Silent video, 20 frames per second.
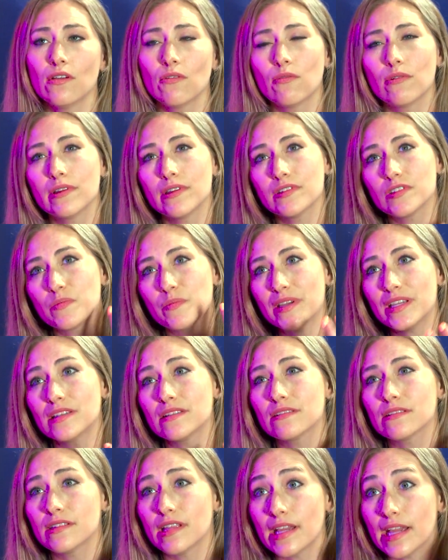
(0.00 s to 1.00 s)
when it's
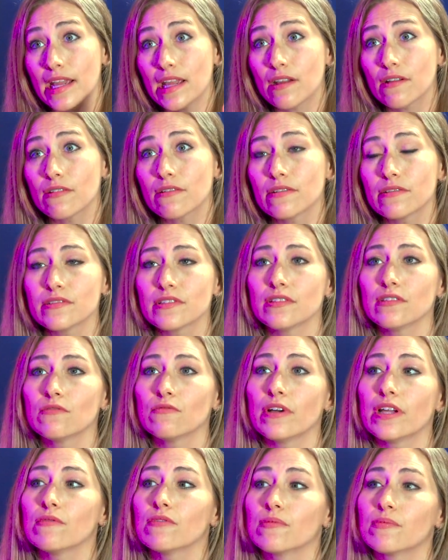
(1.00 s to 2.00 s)
based on errors in the
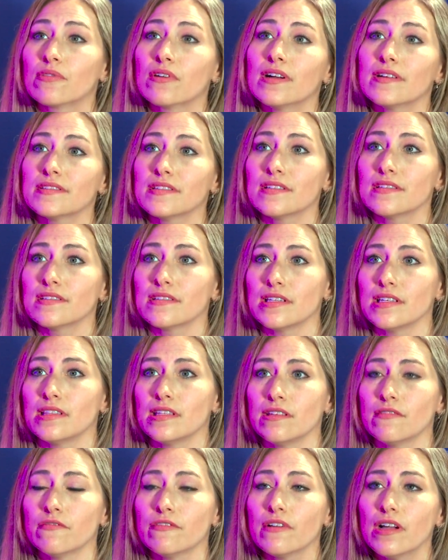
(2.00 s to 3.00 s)
way we're processing
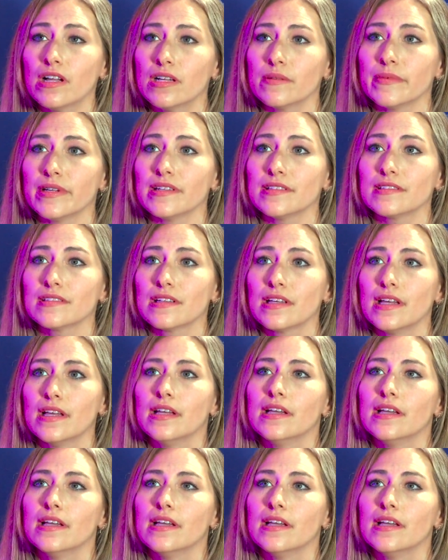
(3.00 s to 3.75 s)
the environment.